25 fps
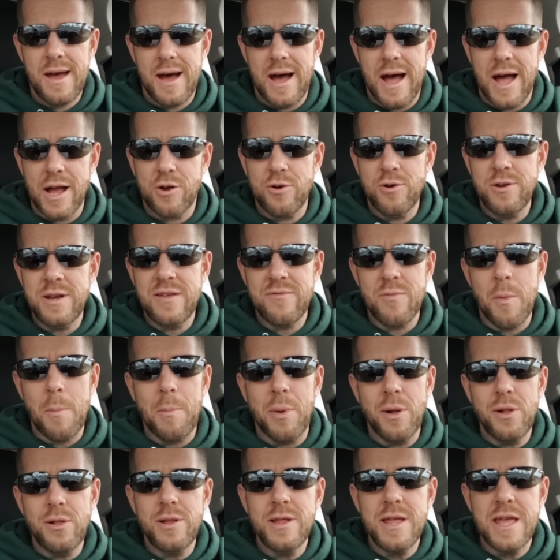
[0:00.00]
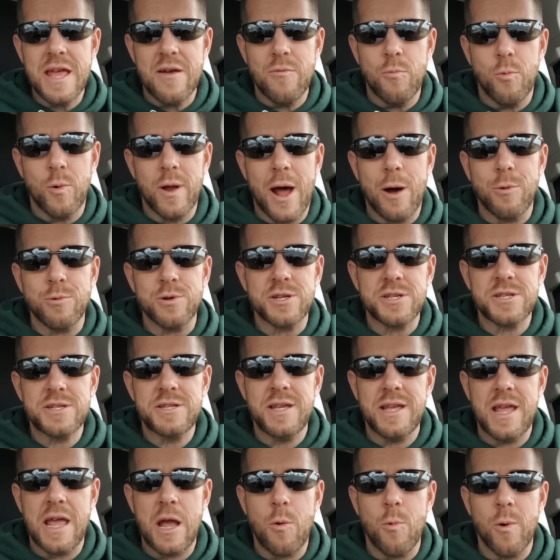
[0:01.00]
I couldn't even believe what I was
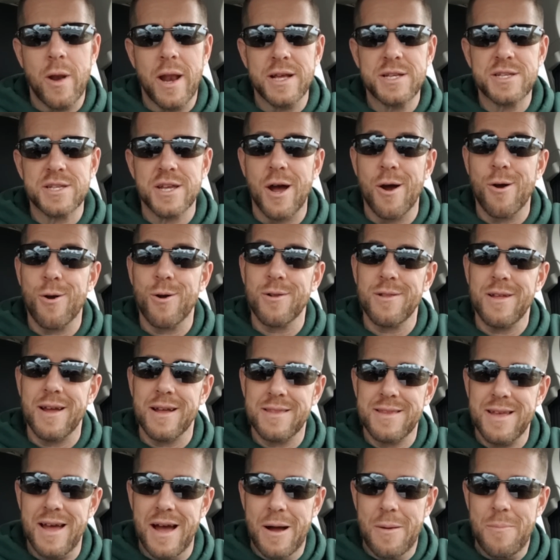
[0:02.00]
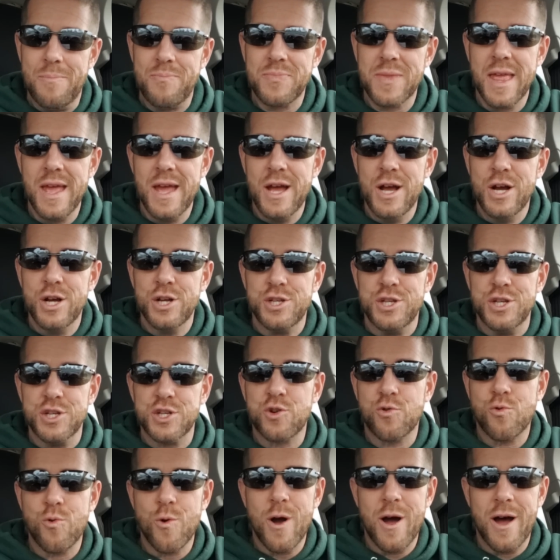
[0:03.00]
seeing when I saw her like that. She's
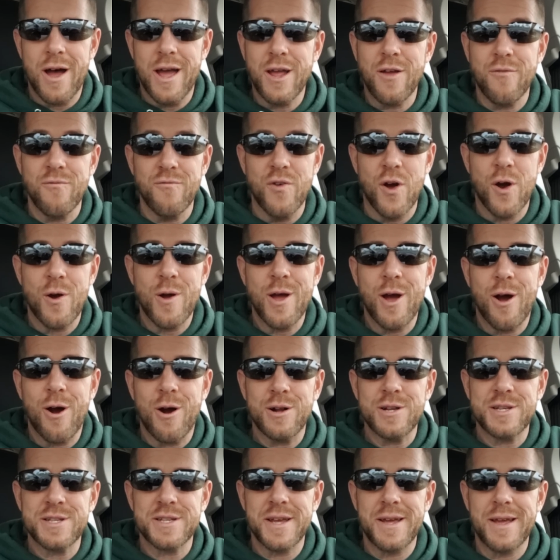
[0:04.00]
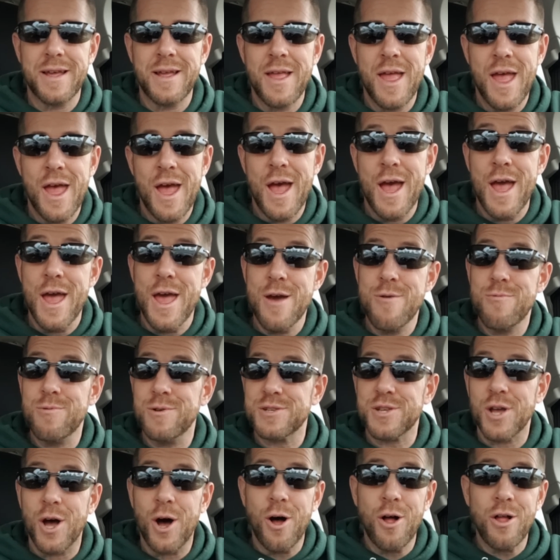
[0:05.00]
crying very hard, saying it
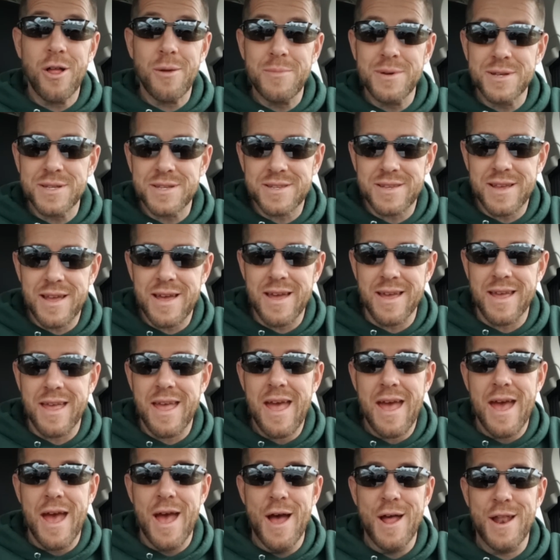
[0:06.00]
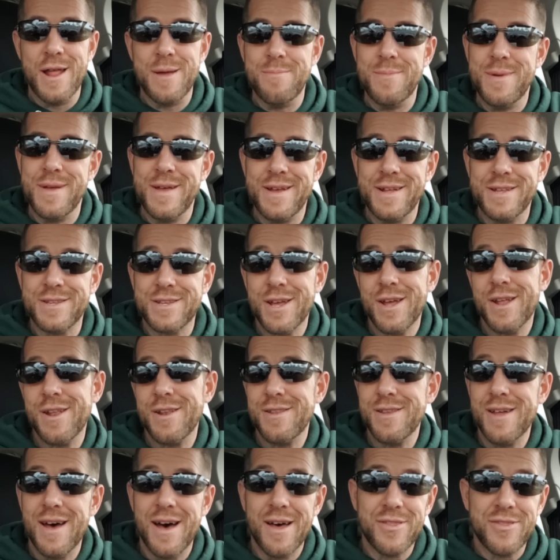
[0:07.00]
was all a mistake and it means
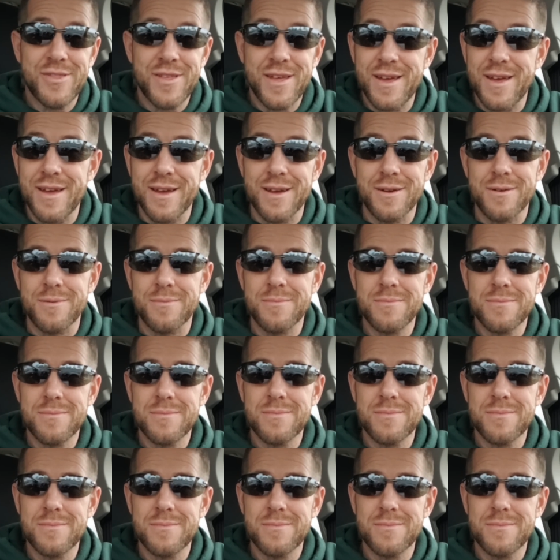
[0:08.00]
nothing.